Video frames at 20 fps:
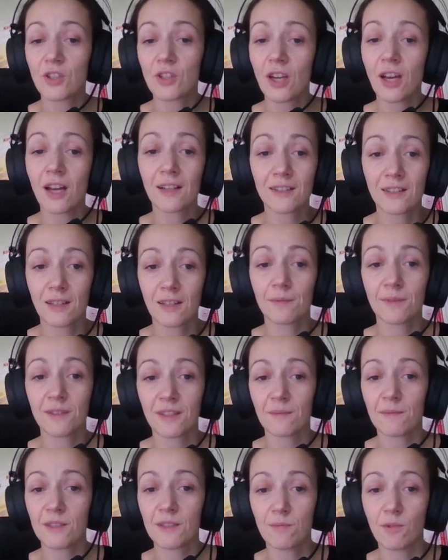she accepts
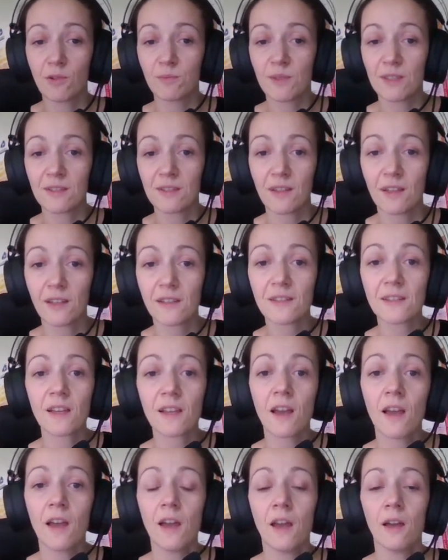some small mistakes.
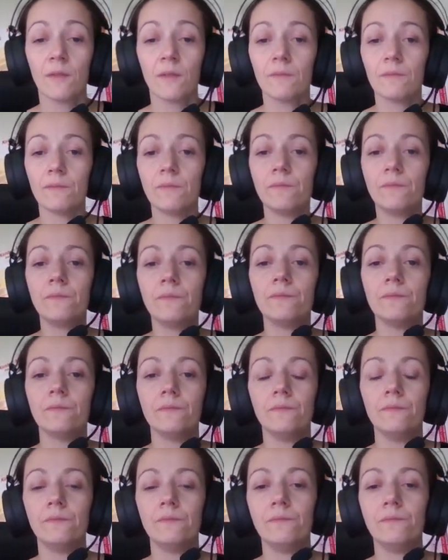When